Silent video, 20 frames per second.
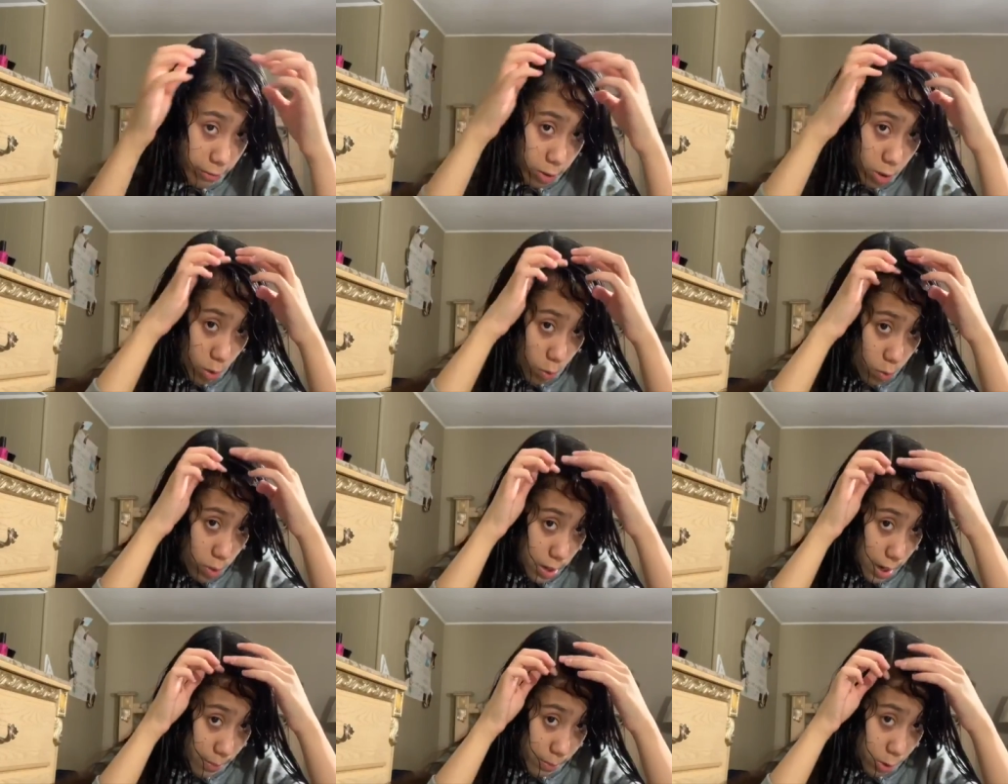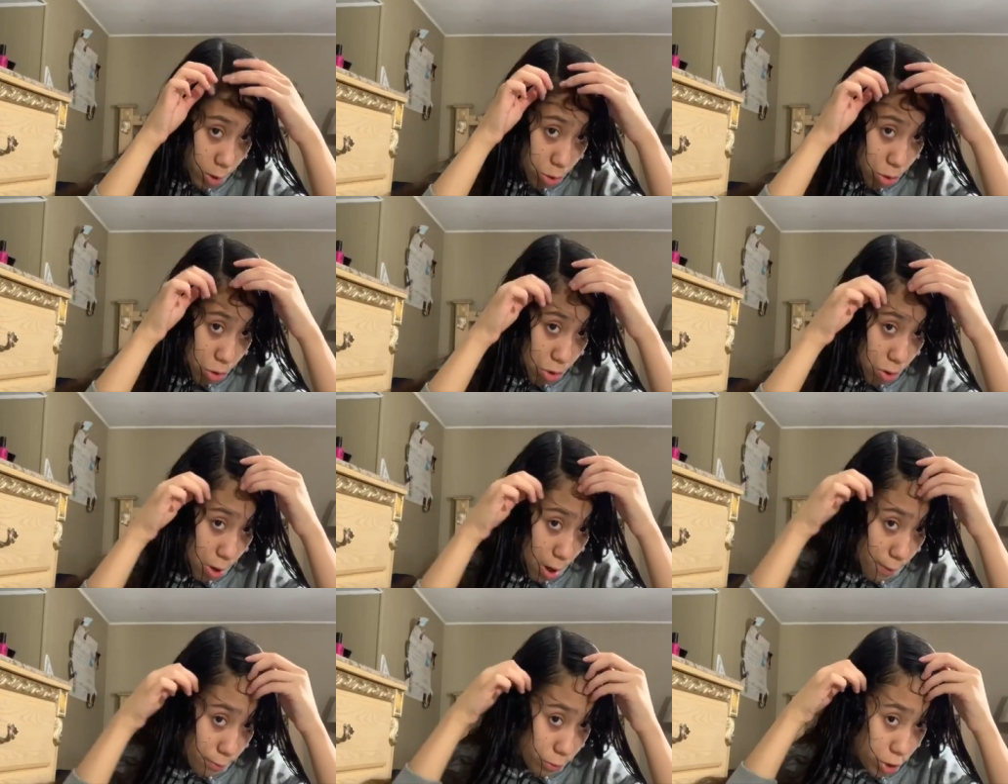So what I'm gonna do,
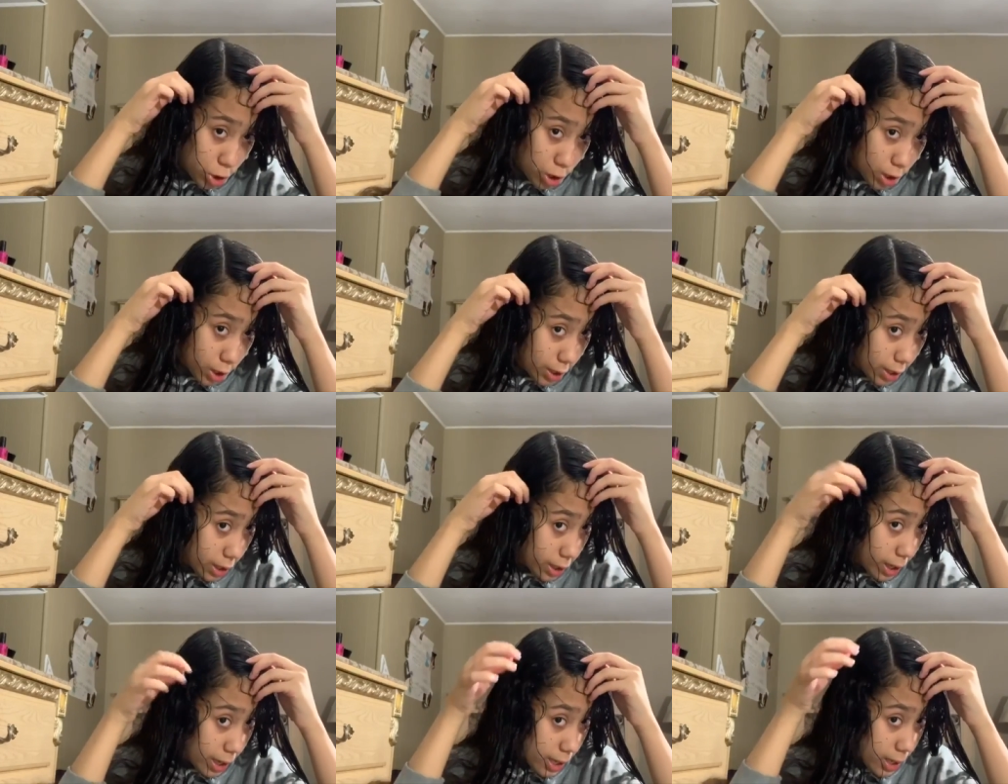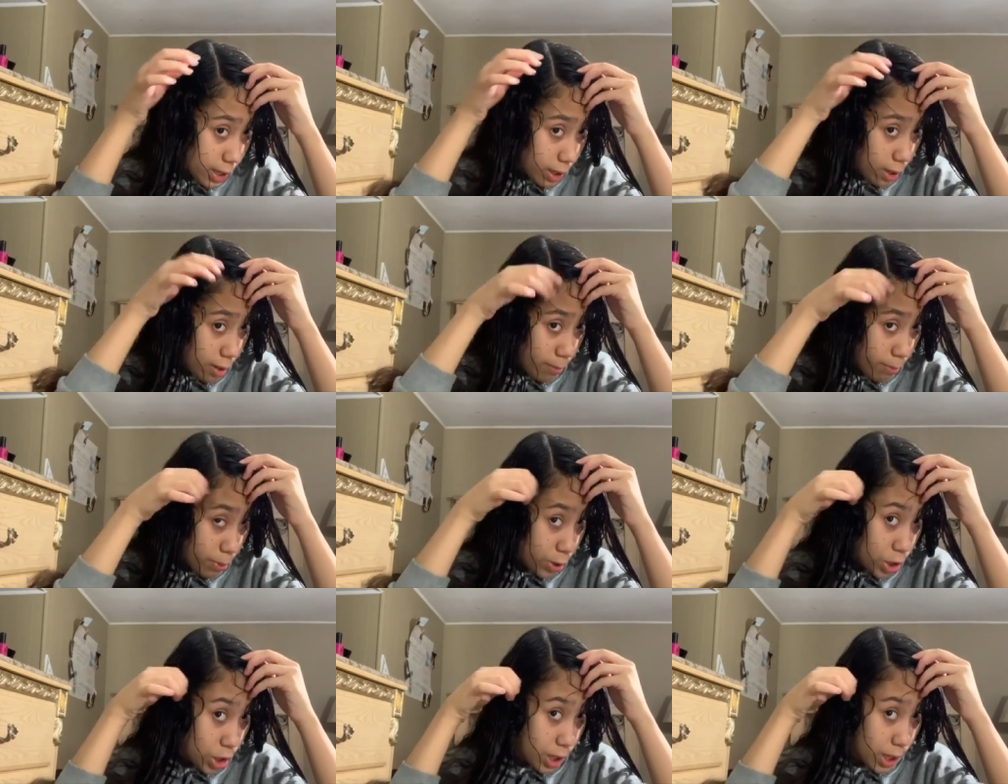I'm just gonna nicely
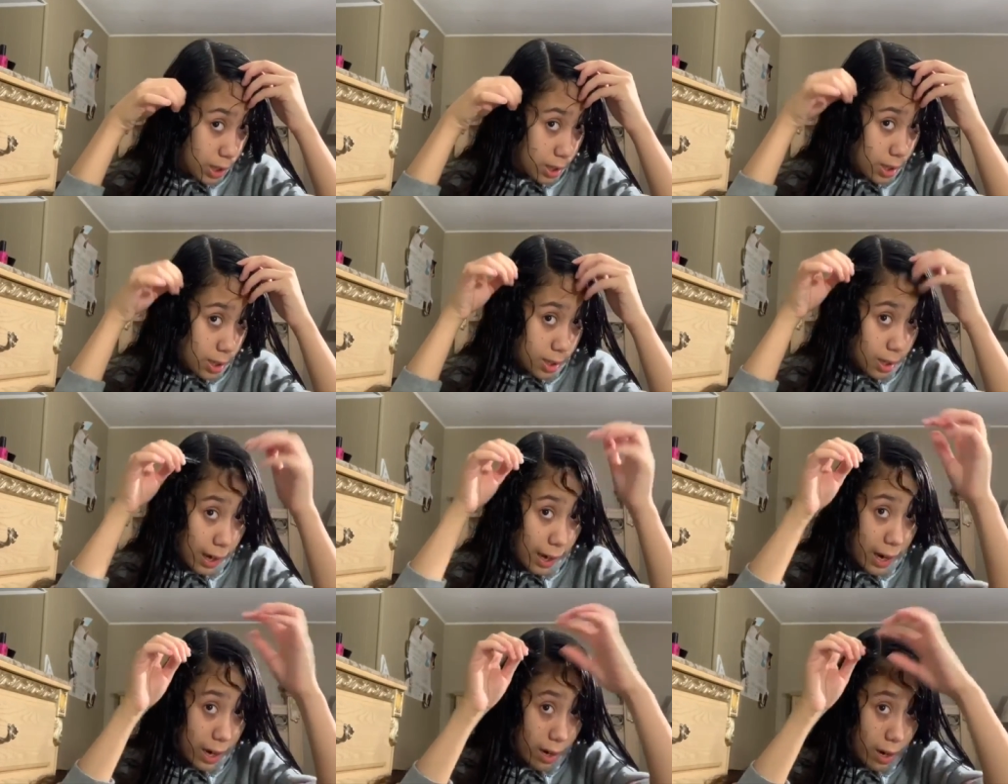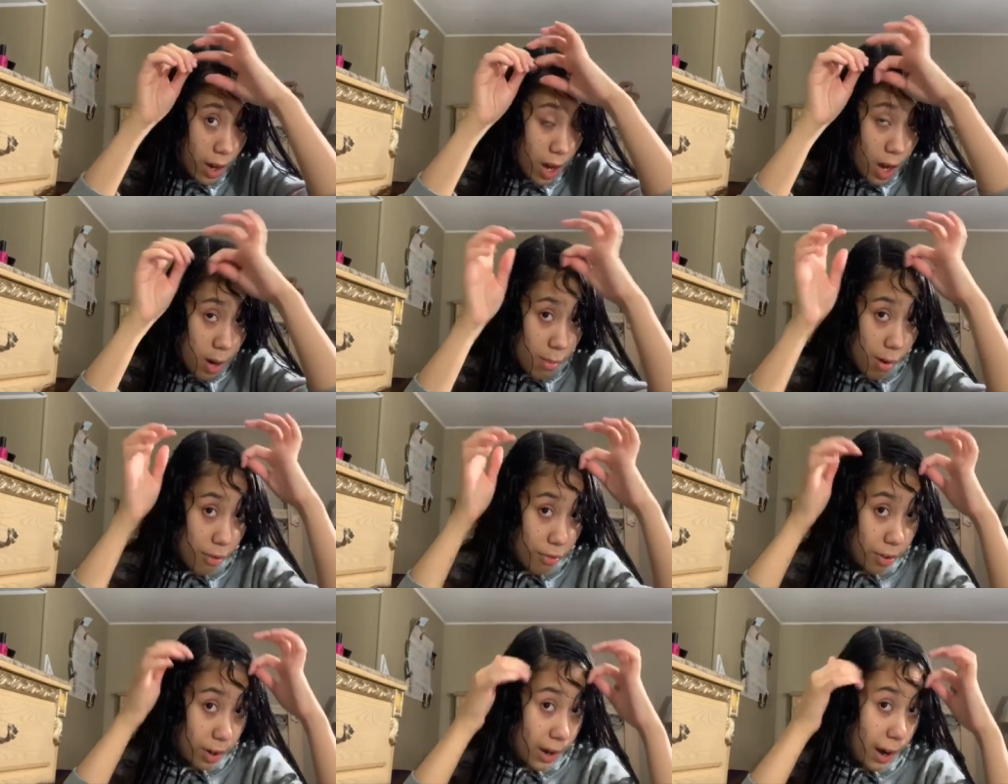push that to the side.
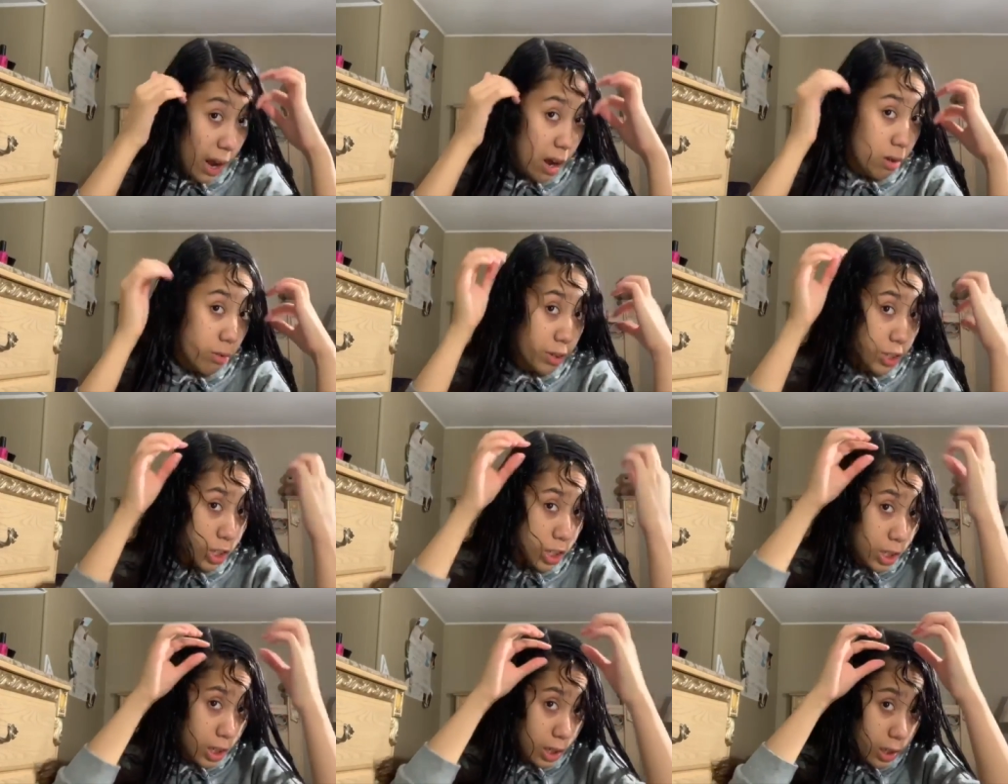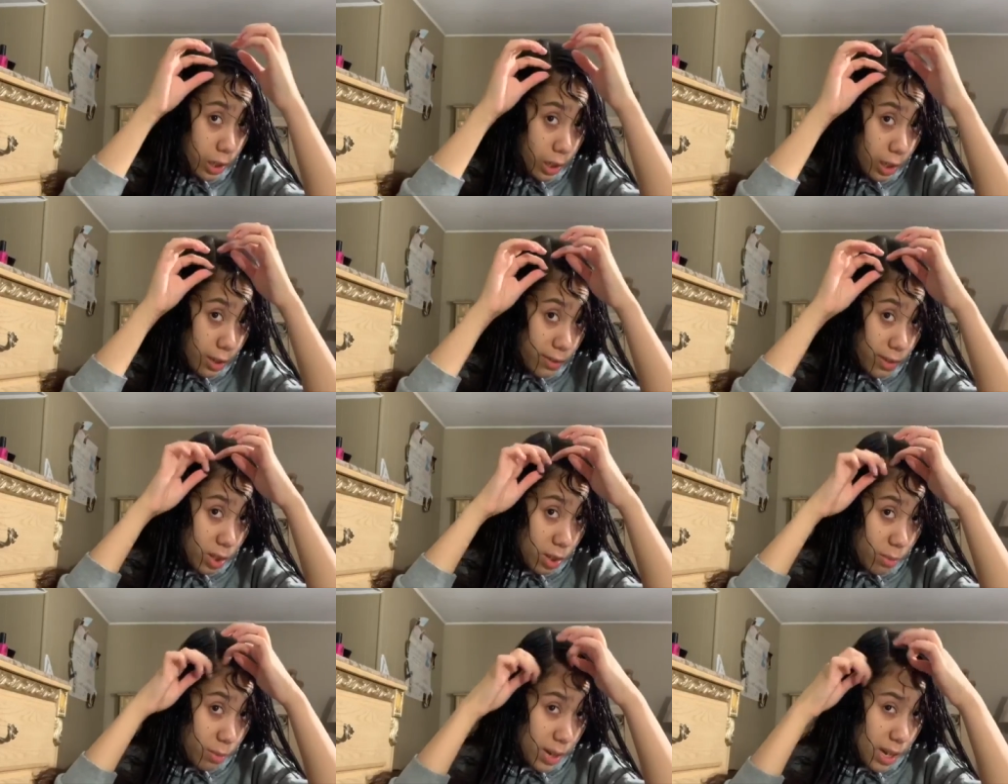But for now, we're just gonna leave
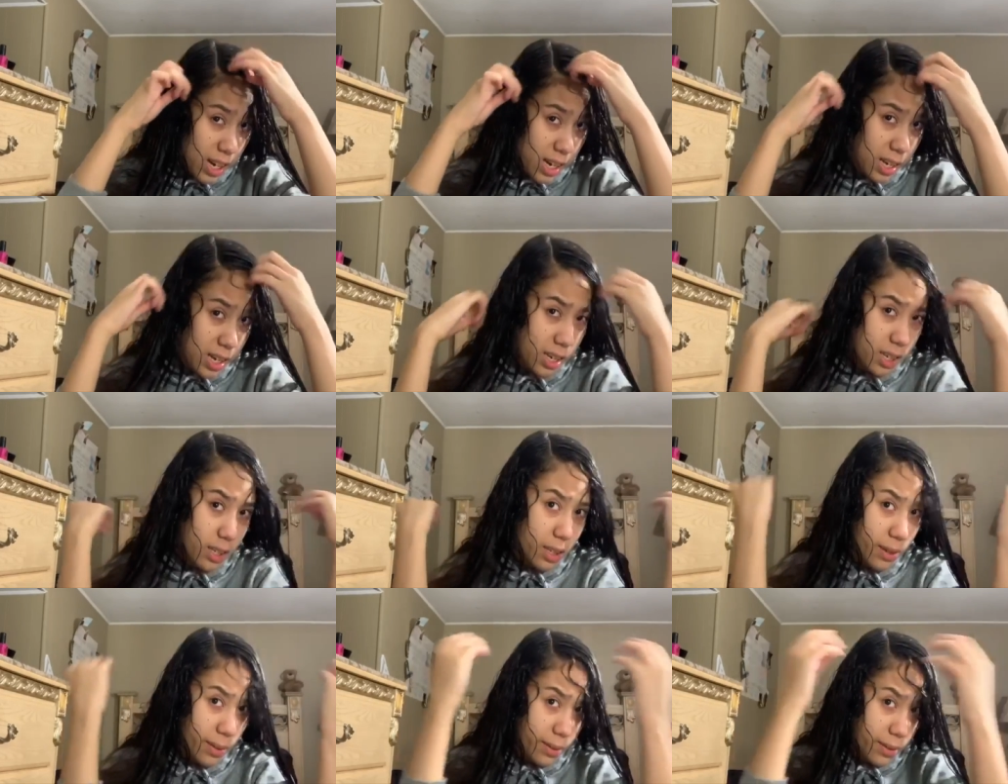it the way it is.